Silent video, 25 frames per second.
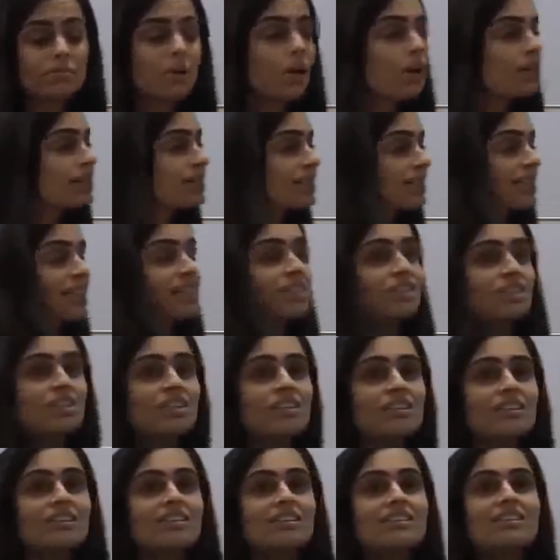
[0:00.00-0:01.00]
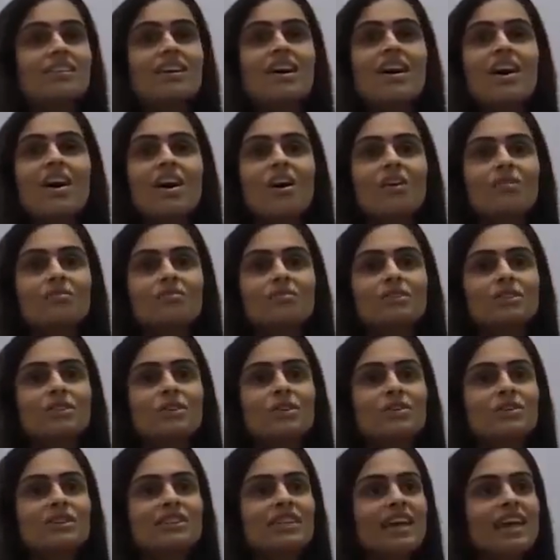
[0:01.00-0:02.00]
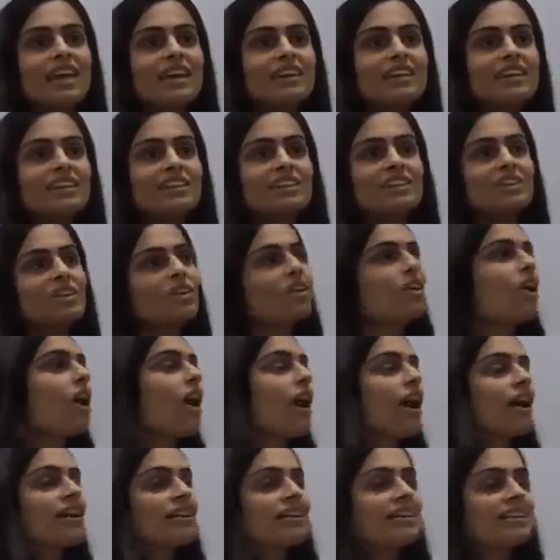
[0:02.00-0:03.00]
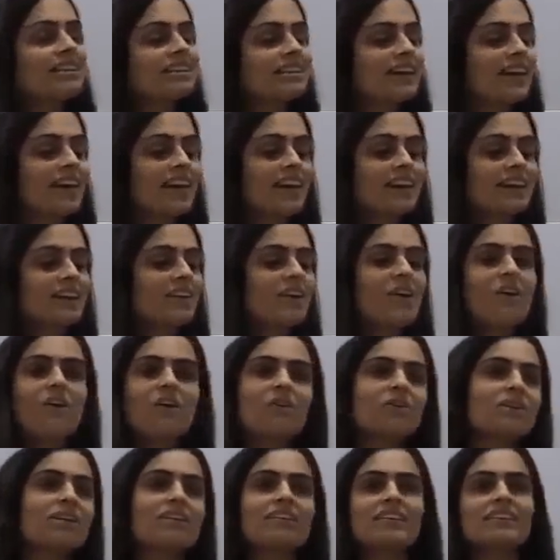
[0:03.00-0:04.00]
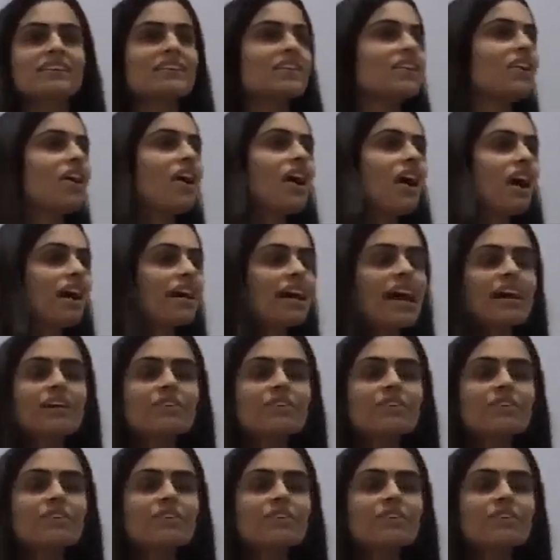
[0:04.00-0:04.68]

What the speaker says: oscillations of, you know, saying there's no God, then saying no, there is a God.